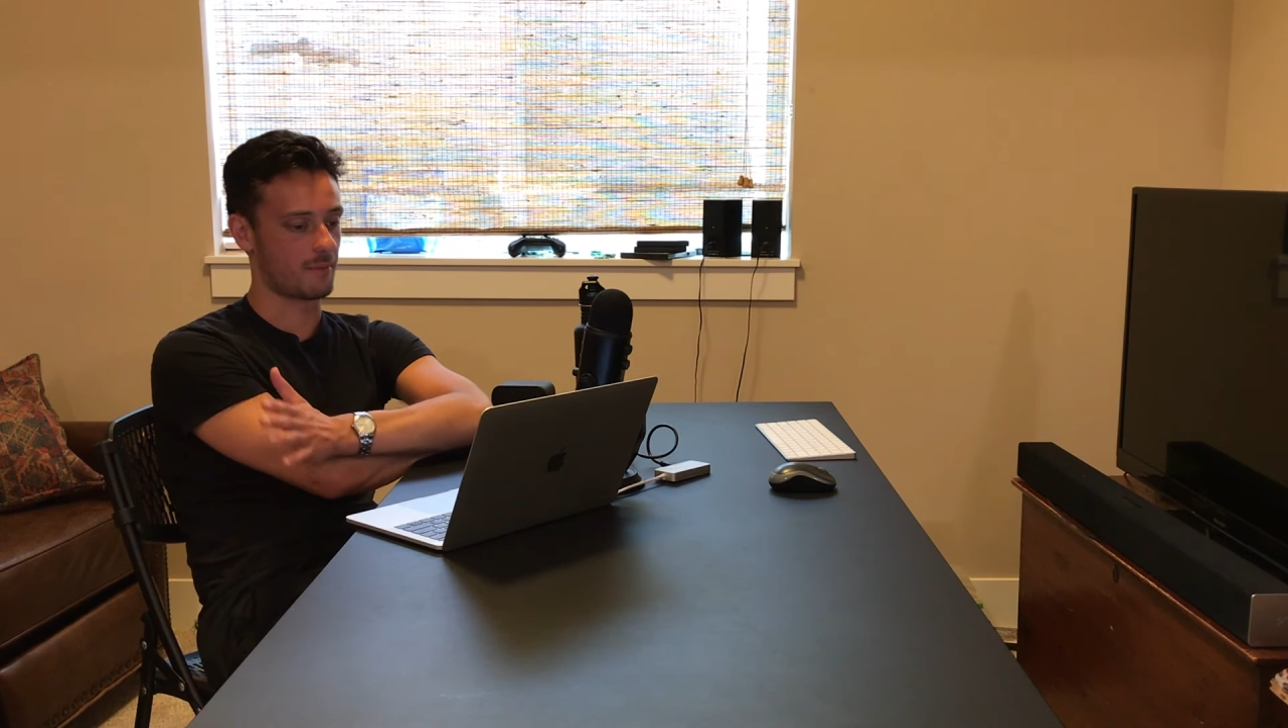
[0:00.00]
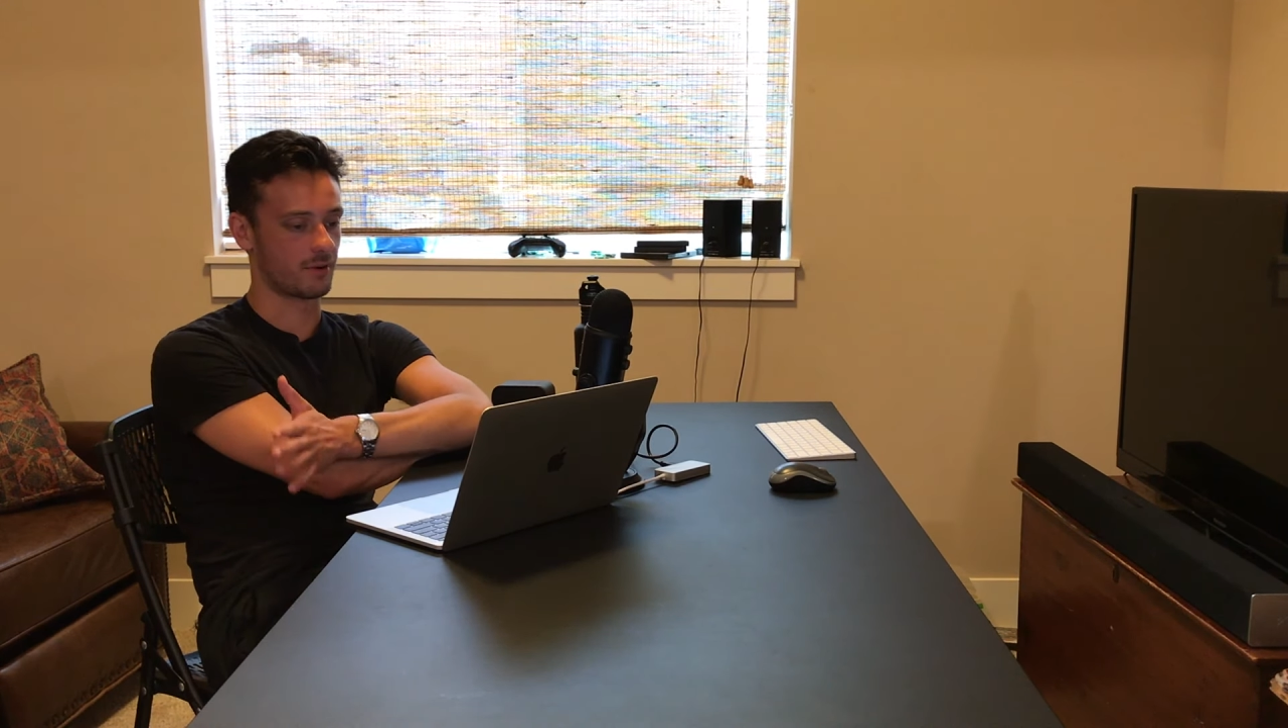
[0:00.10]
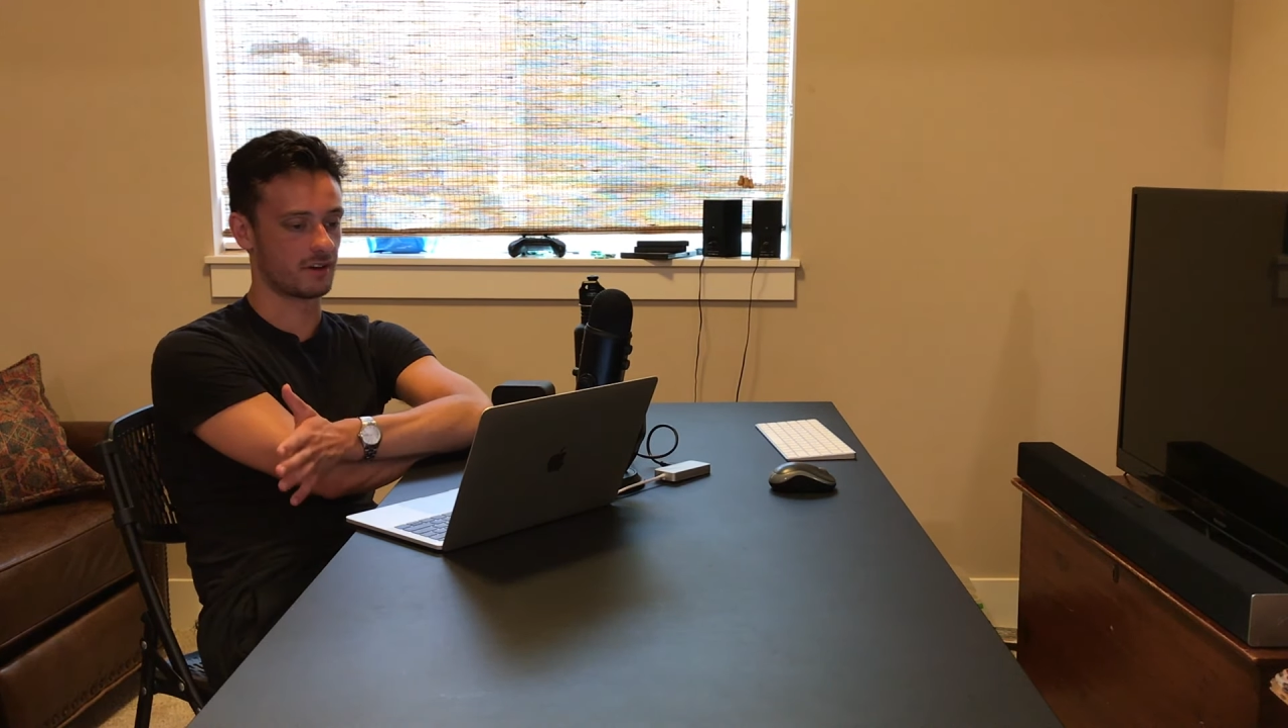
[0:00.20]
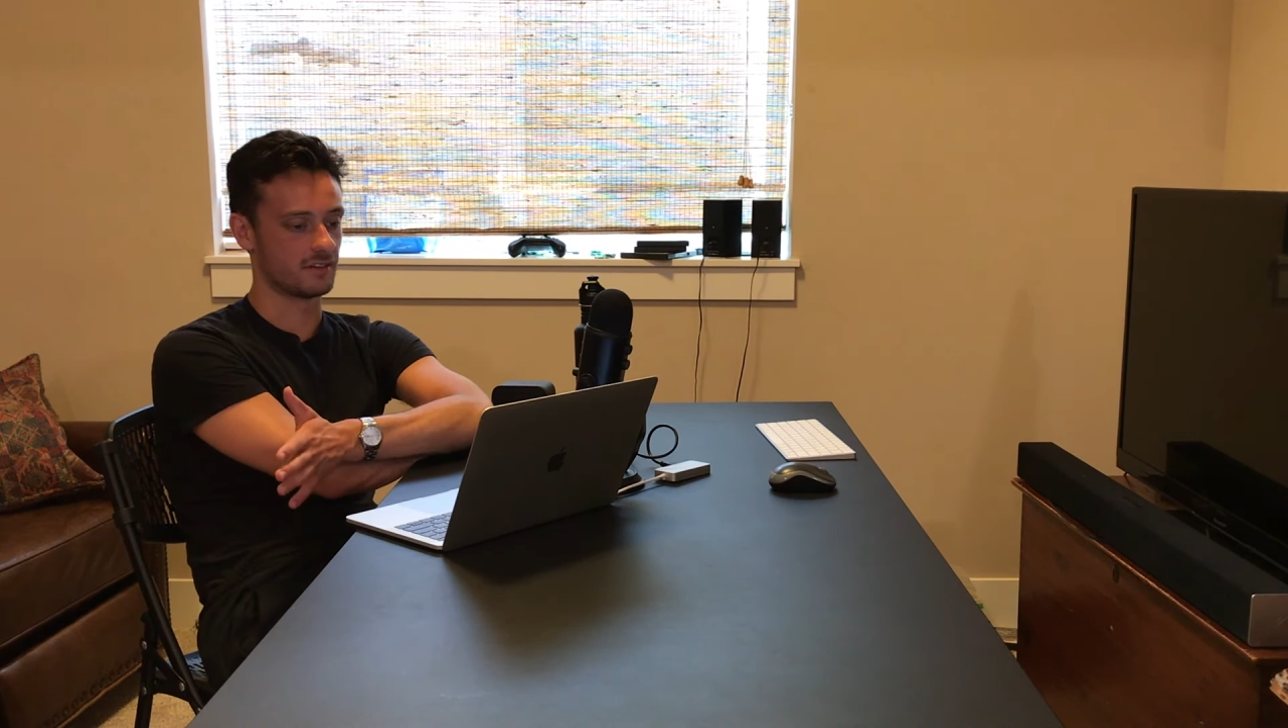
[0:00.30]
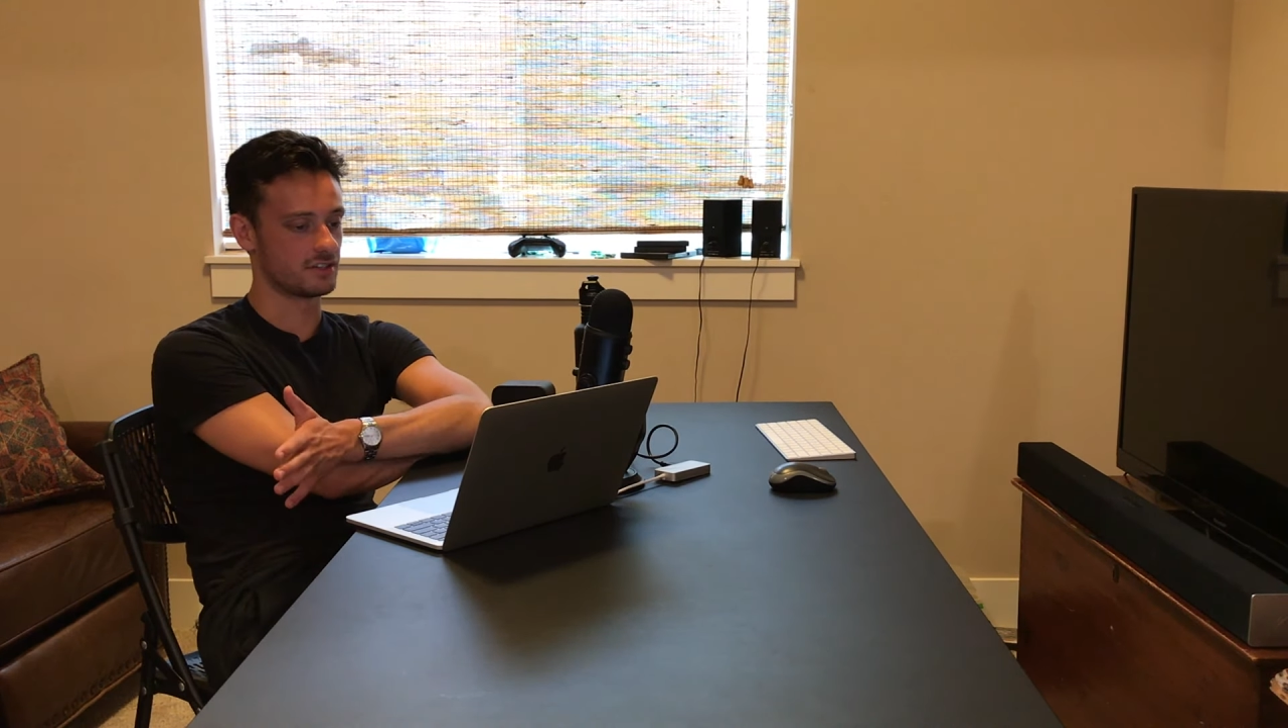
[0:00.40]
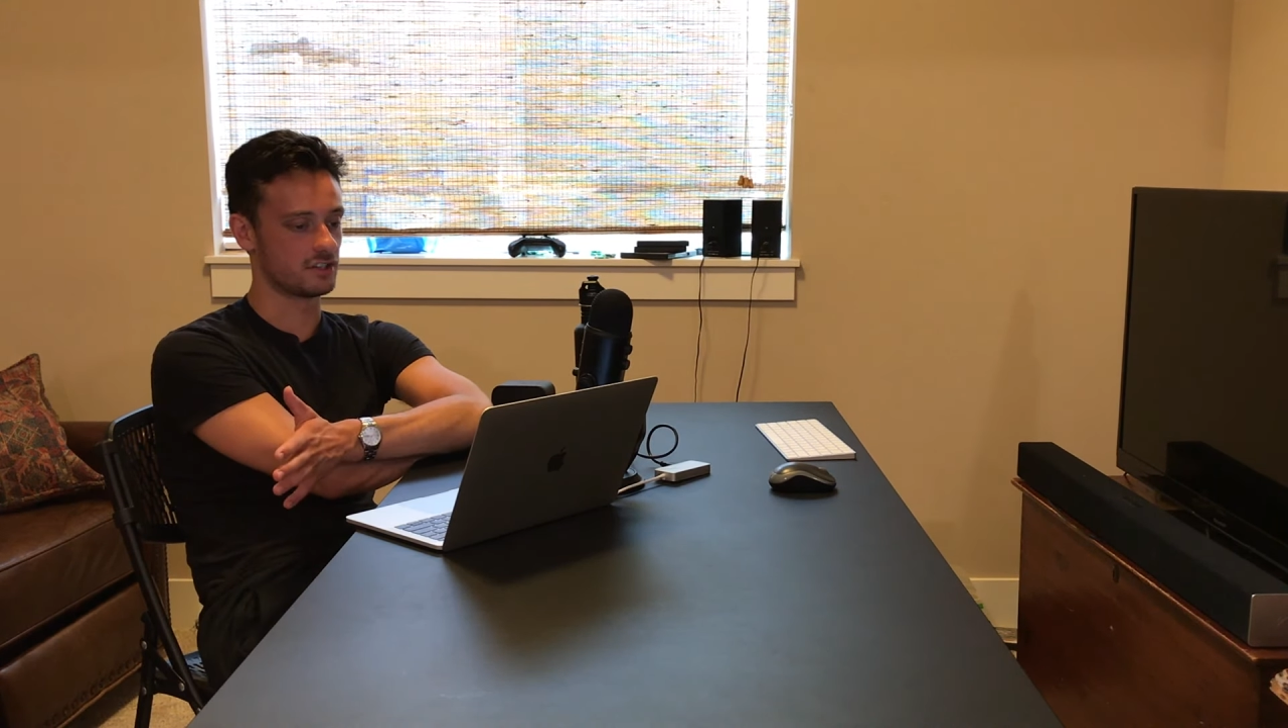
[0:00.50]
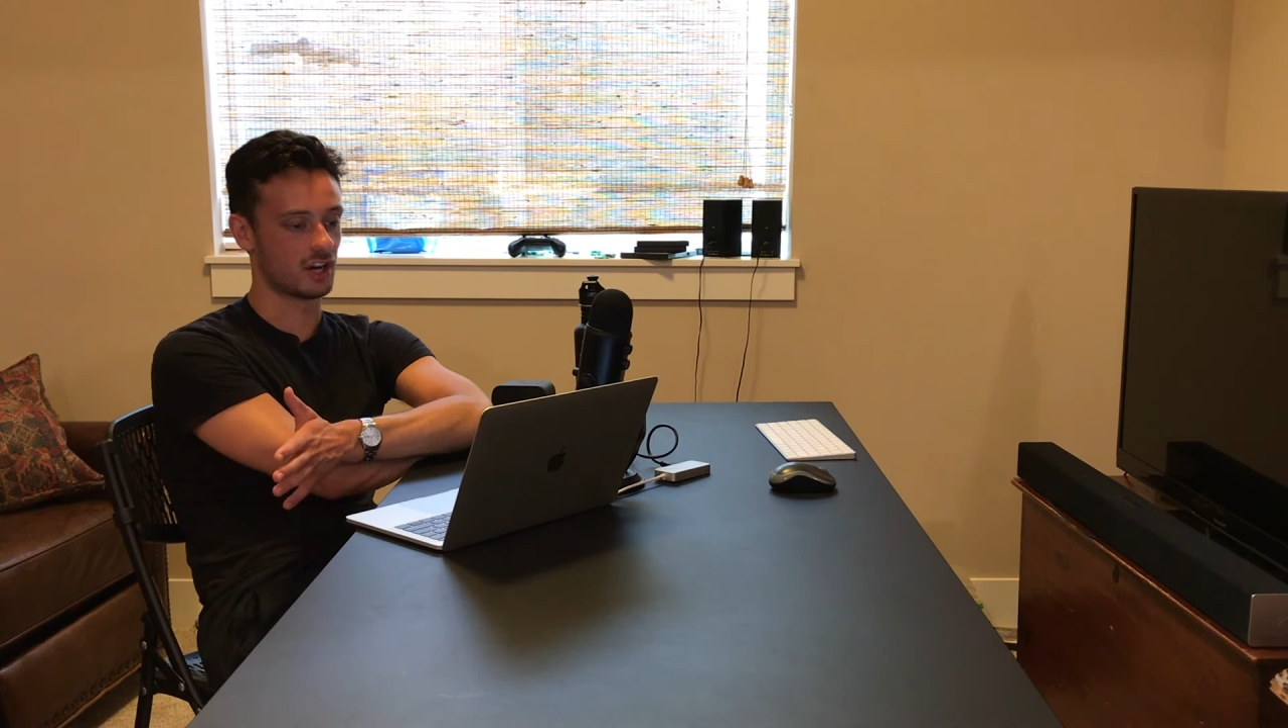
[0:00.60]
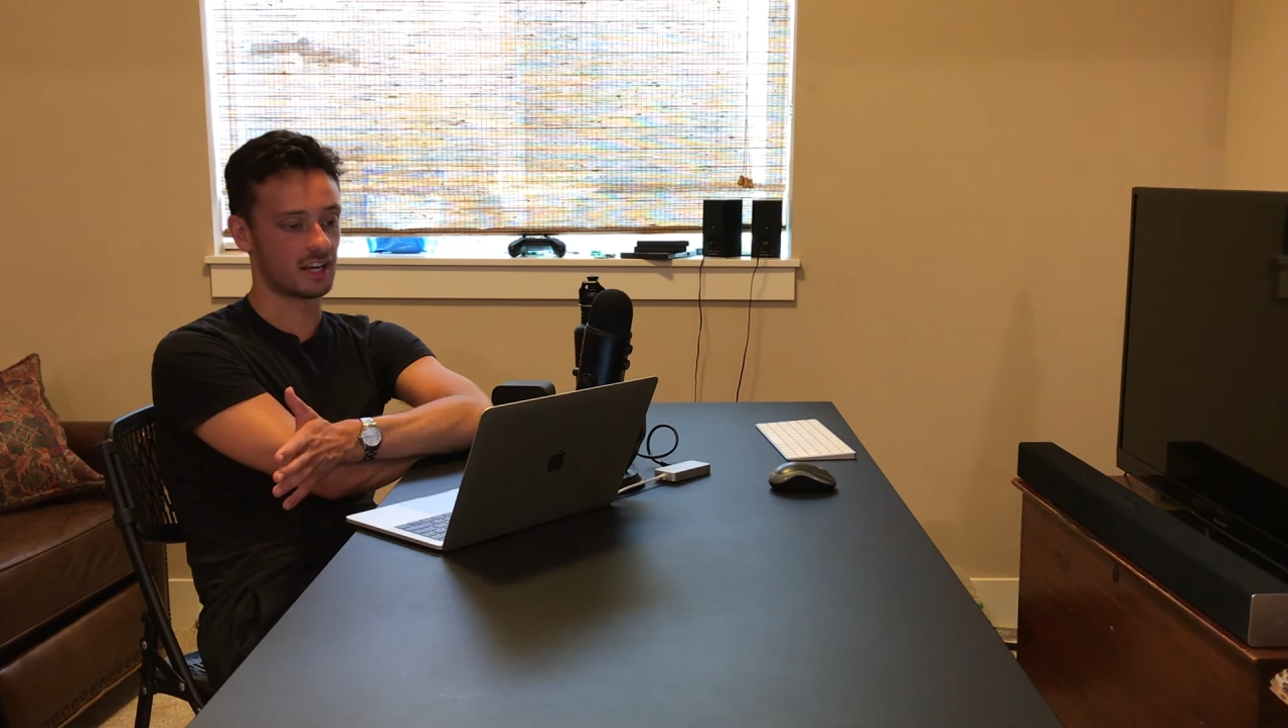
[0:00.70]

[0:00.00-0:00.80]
operating these